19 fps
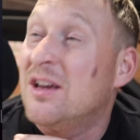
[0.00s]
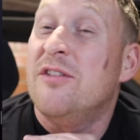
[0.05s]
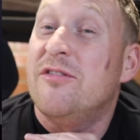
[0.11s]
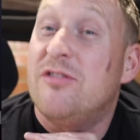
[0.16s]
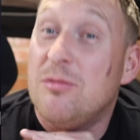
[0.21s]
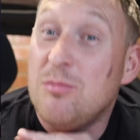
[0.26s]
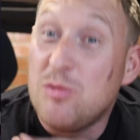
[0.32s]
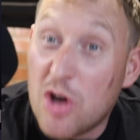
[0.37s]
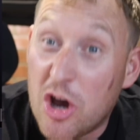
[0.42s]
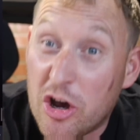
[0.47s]

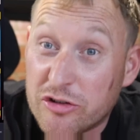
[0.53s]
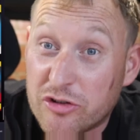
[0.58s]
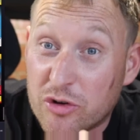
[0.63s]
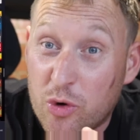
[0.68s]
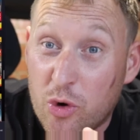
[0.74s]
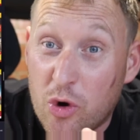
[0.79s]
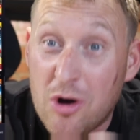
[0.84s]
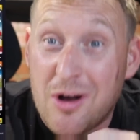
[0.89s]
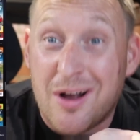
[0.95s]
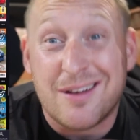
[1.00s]
from years
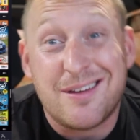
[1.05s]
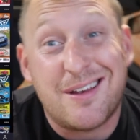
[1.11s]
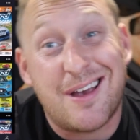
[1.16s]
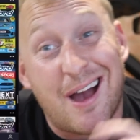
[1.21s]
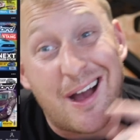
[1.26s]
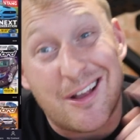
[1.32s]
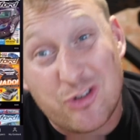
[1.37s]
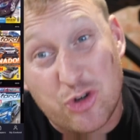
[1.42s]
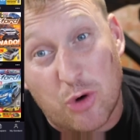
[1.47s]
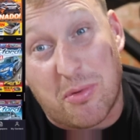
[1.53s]
ago and
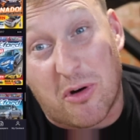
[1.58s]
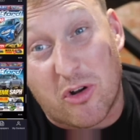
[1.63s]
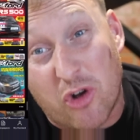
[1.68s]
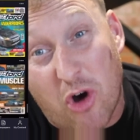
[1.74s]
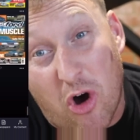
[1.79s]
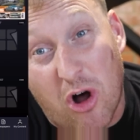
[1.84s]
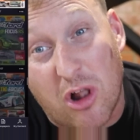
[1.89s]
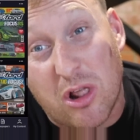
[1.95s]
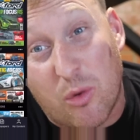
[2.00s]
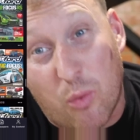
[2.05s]
catch up on
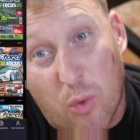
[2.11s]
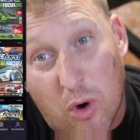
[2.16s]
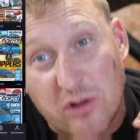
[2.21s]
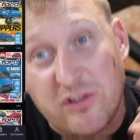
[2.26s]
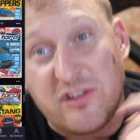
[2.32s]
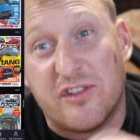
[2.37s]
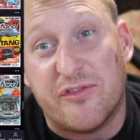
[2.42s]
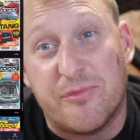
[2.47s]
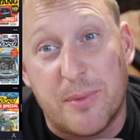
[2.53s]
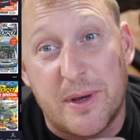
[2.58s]
all the ones
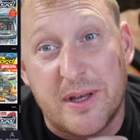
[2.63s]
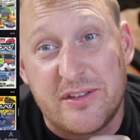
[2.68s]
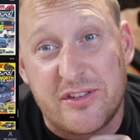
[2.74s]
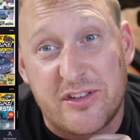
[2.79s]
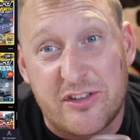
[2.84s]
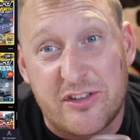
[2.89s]
you've missed.